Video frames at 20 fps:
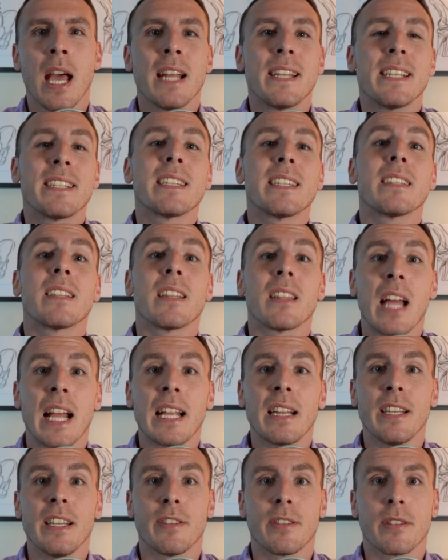This is
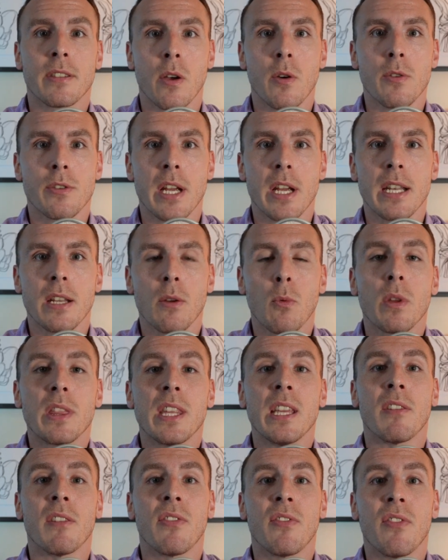likely associated with
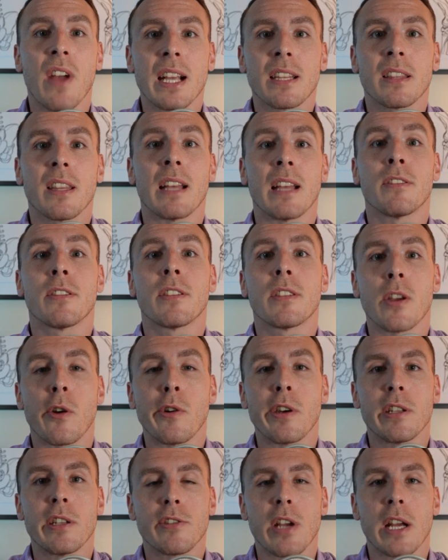the effect that
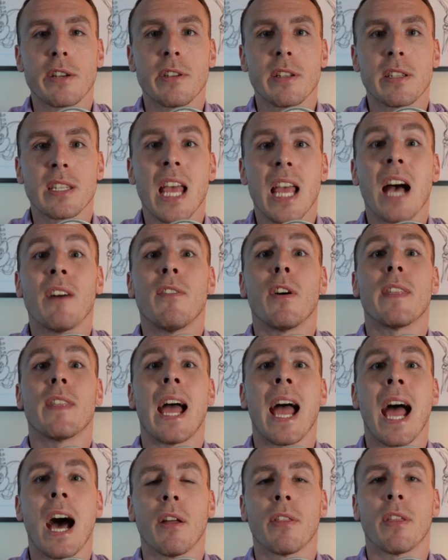steroid injections have on the
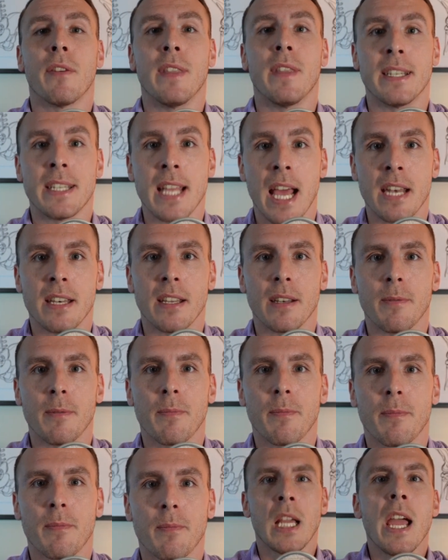health of the tendon.
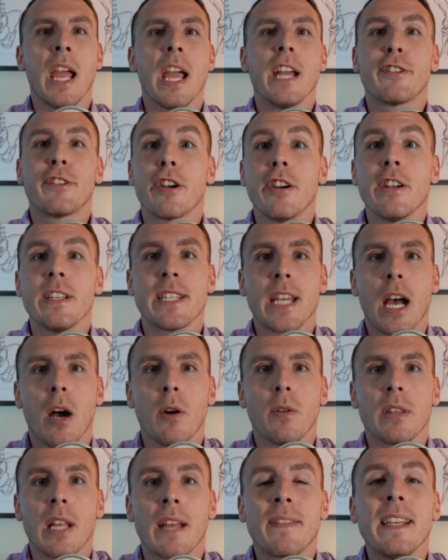It turns
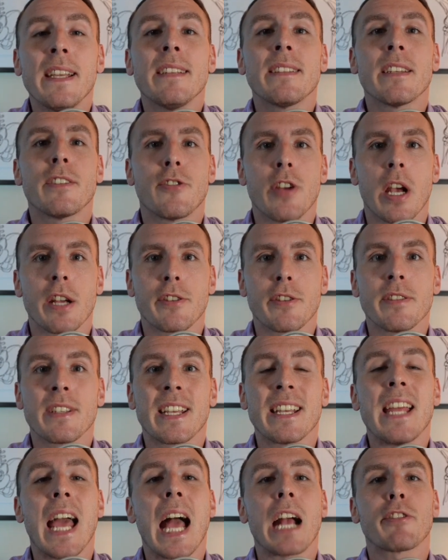out that these injections
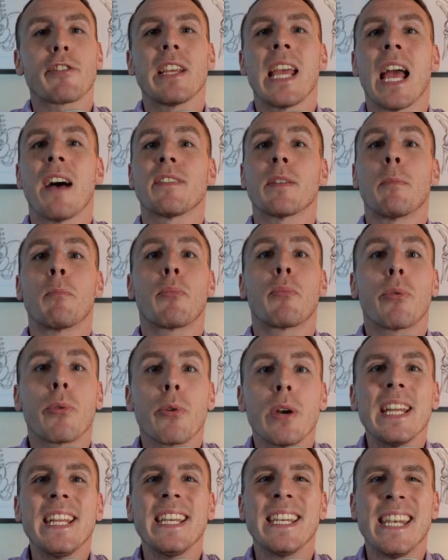can actually have some
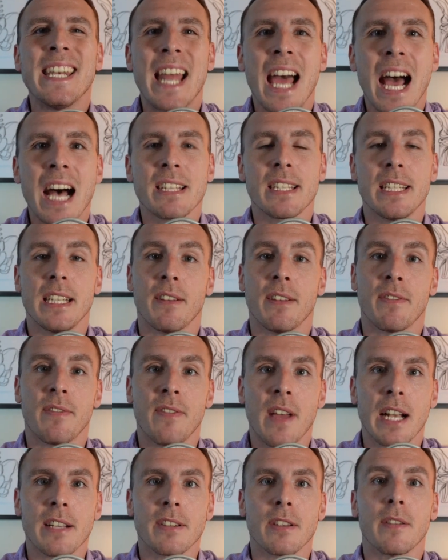pretty nasty
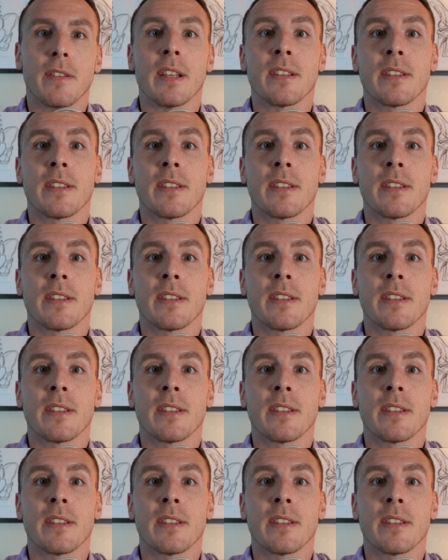effects on